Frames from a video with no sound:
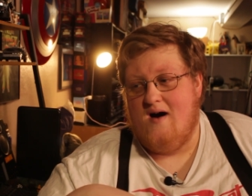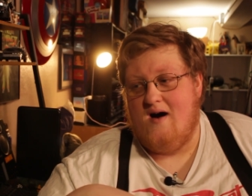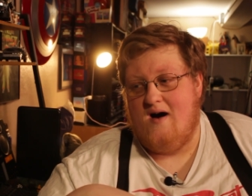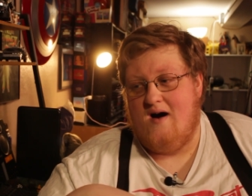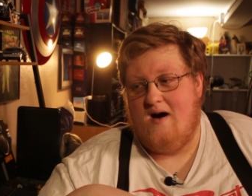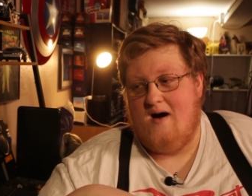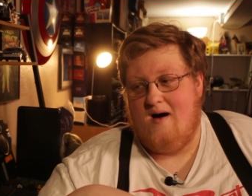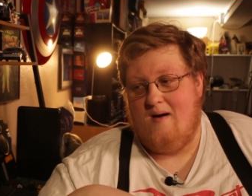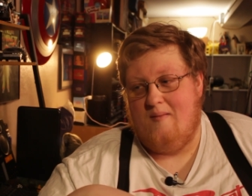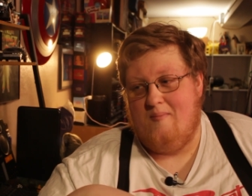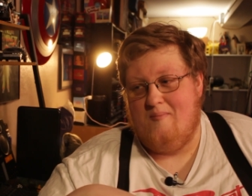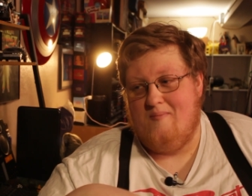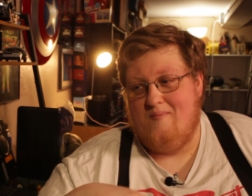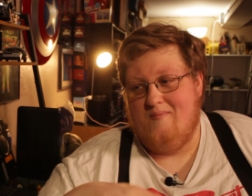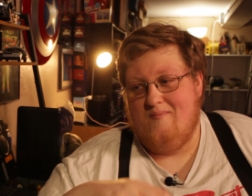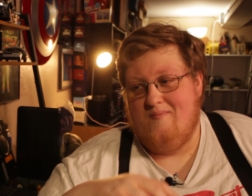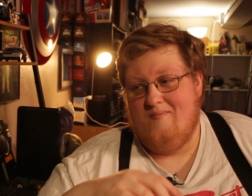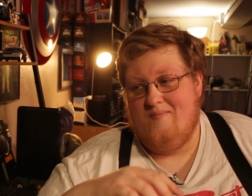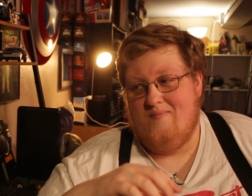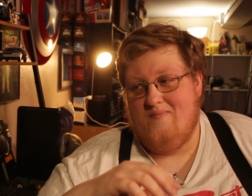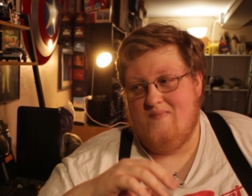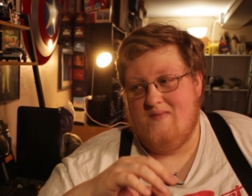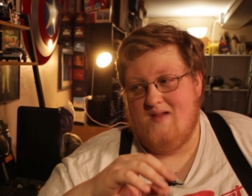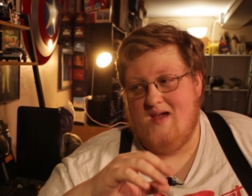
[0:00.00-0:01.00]

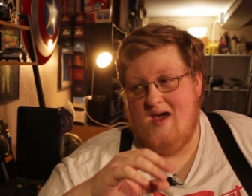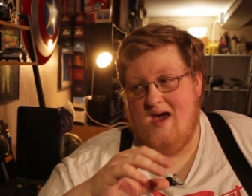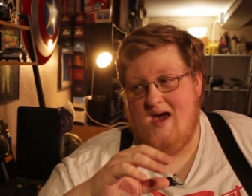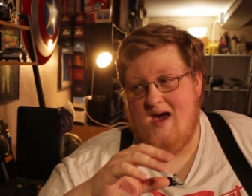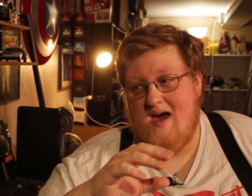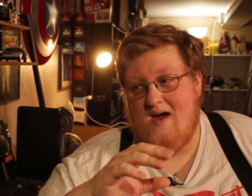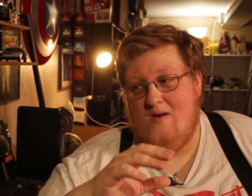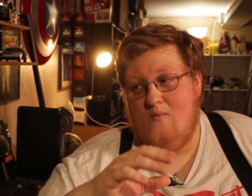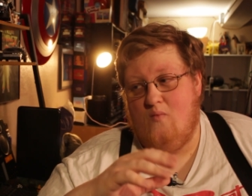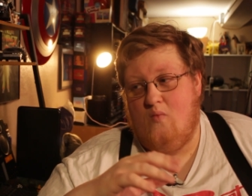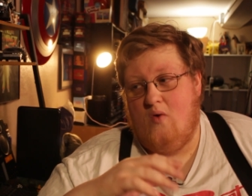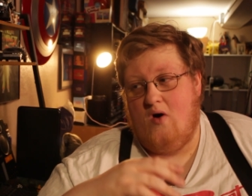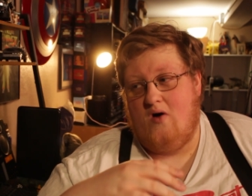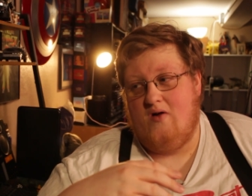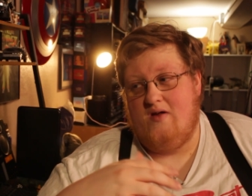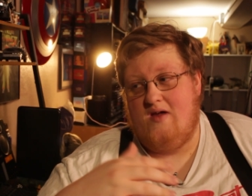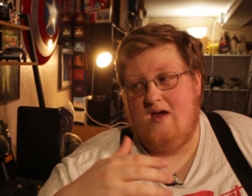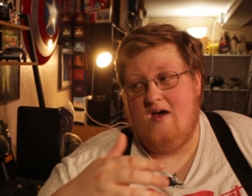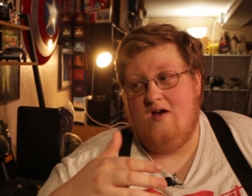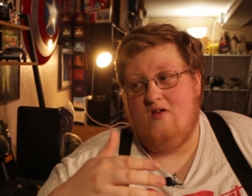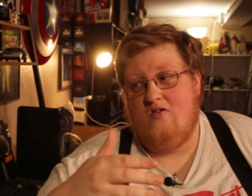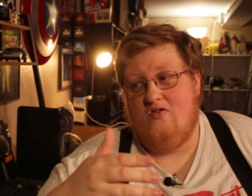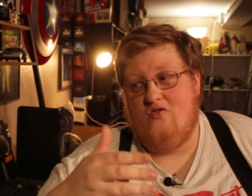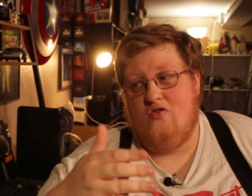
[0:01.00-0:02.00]
And while,
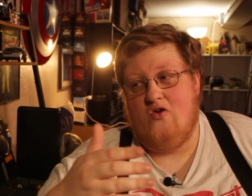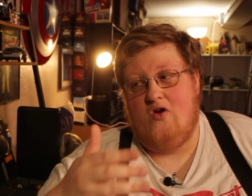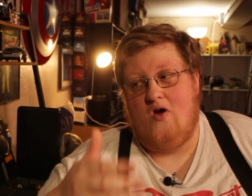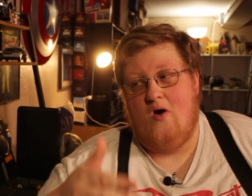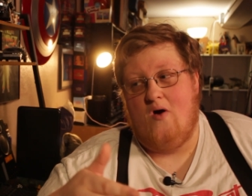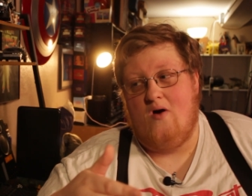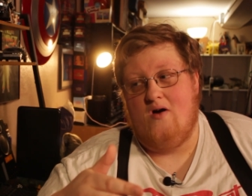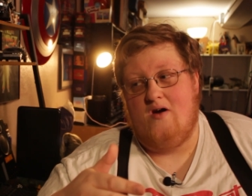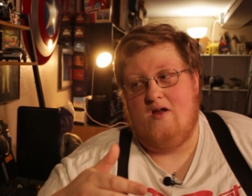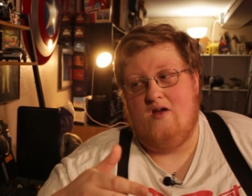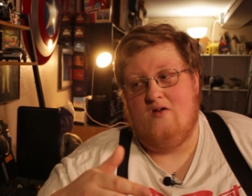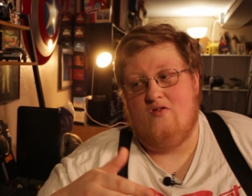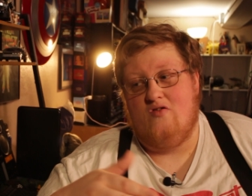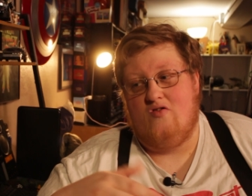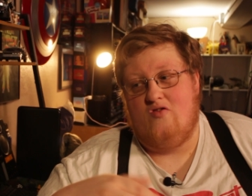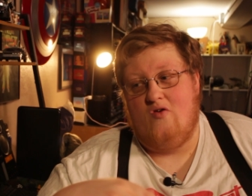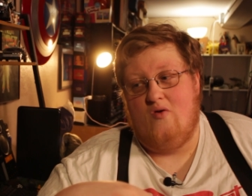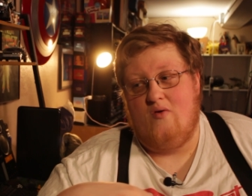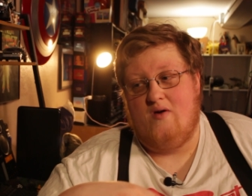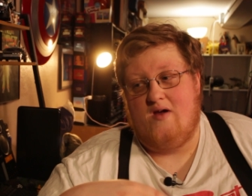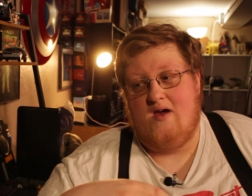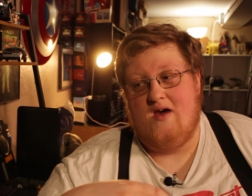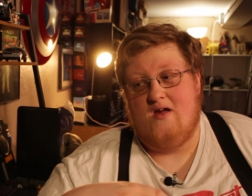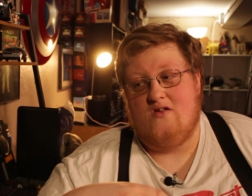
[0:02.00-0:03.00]
yes, the Guardians
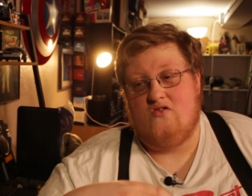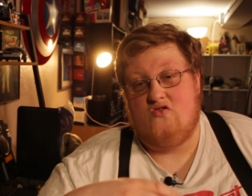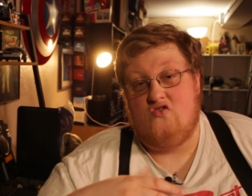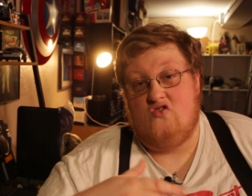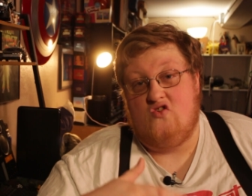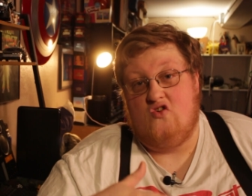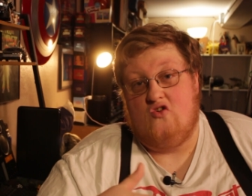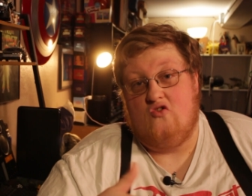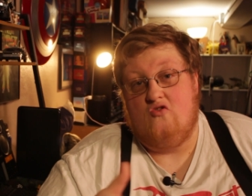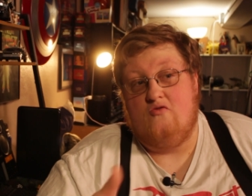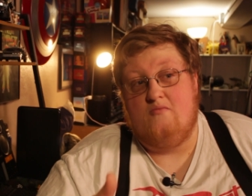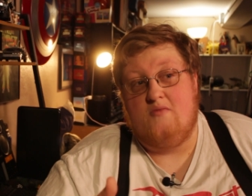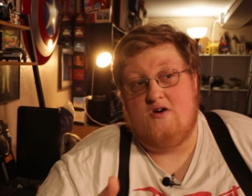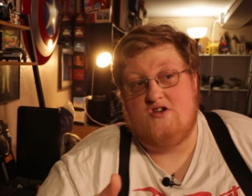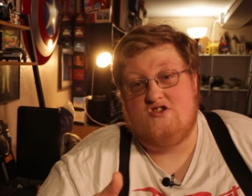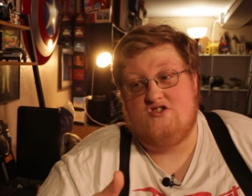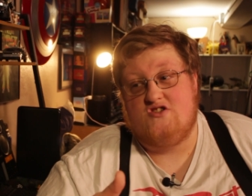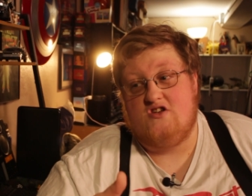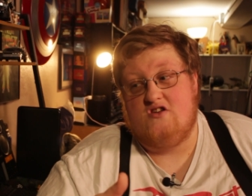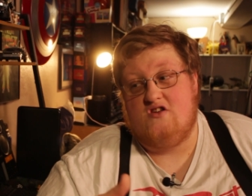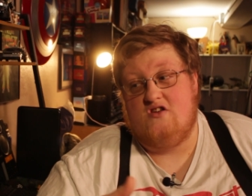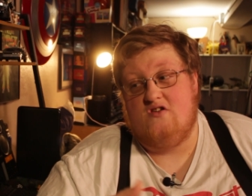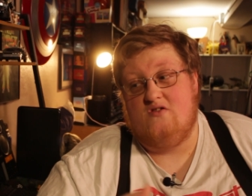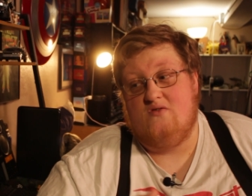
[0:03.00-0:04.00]
don't get too
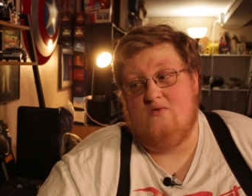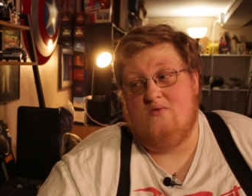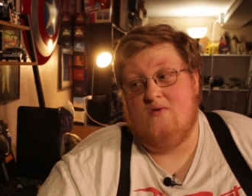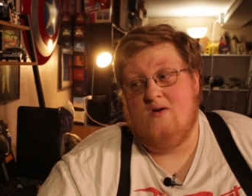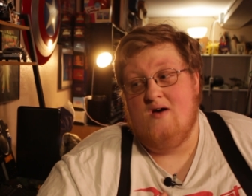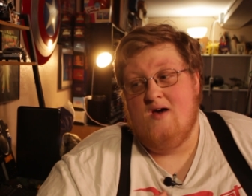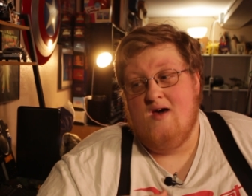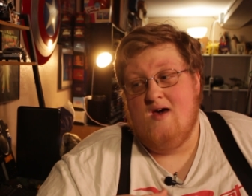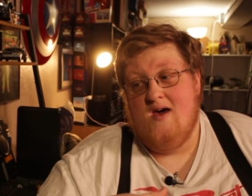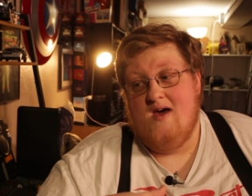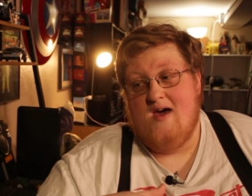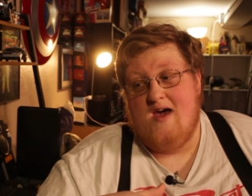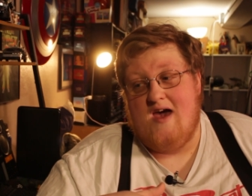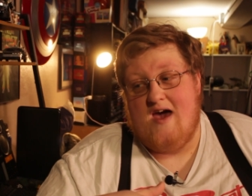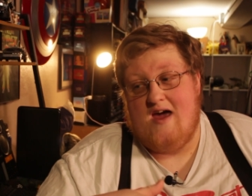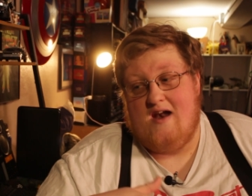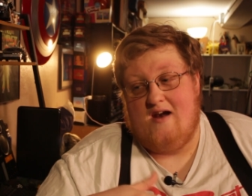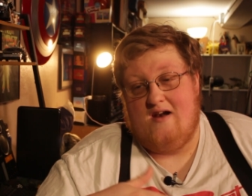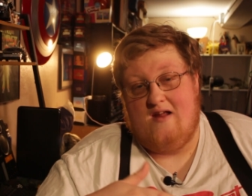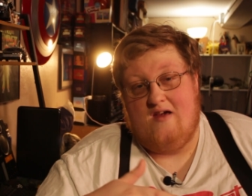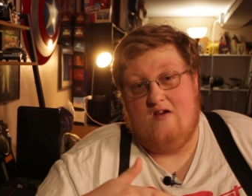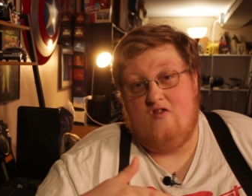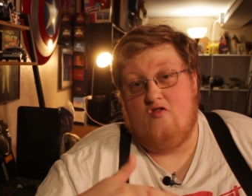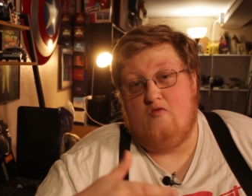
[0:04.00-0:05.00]
much to do,
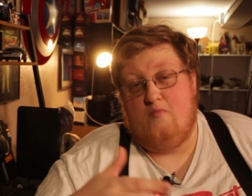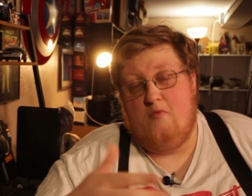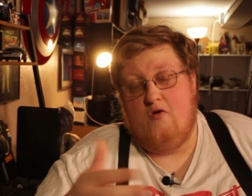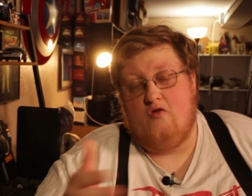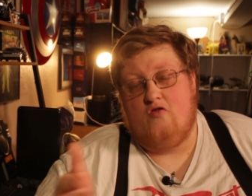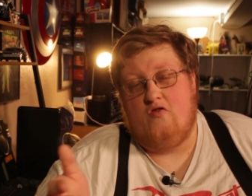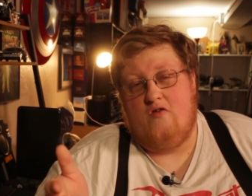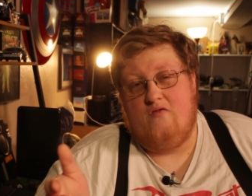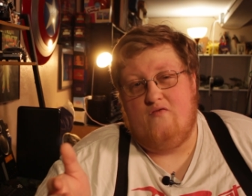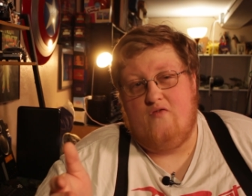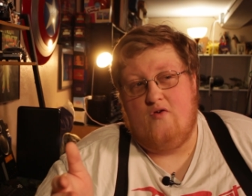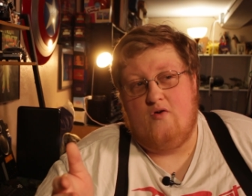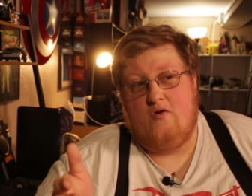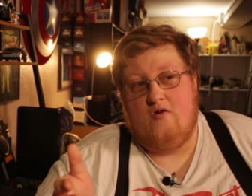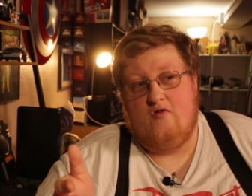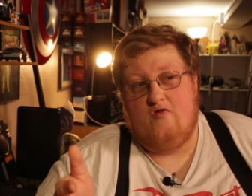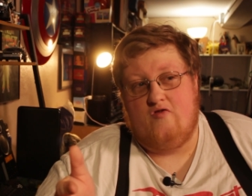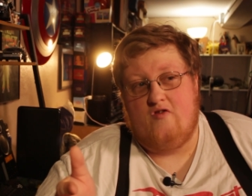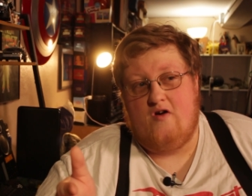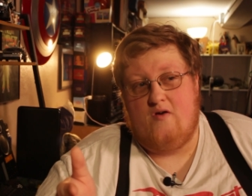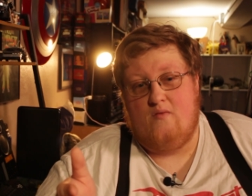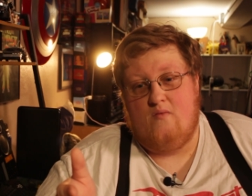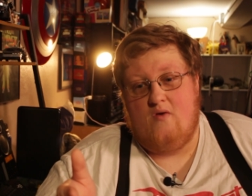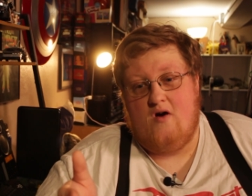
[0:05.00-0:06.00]
and it is mostly
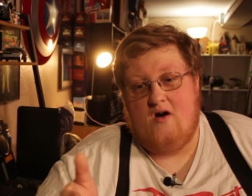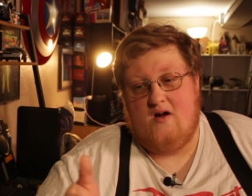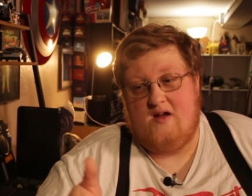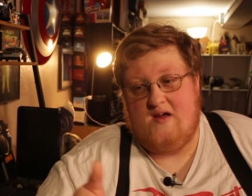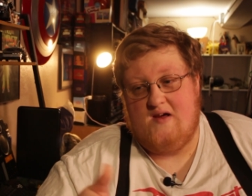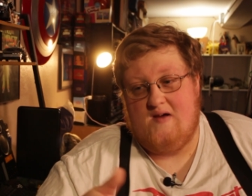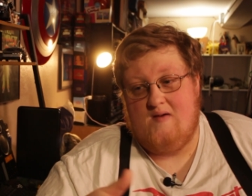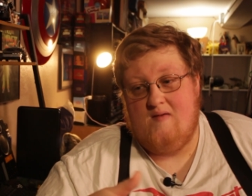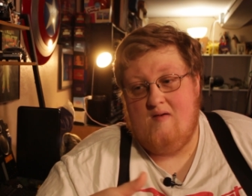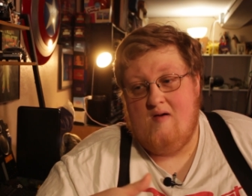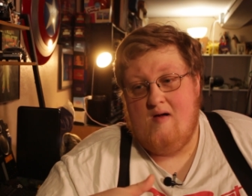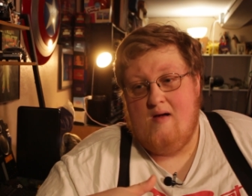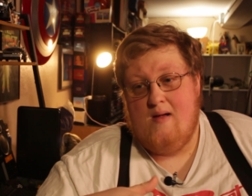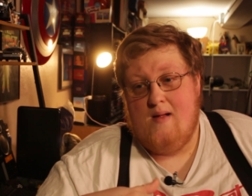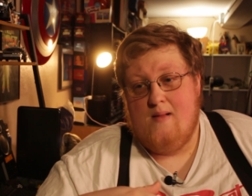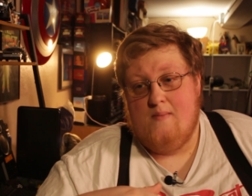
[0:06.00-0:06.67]
focused on Rocket,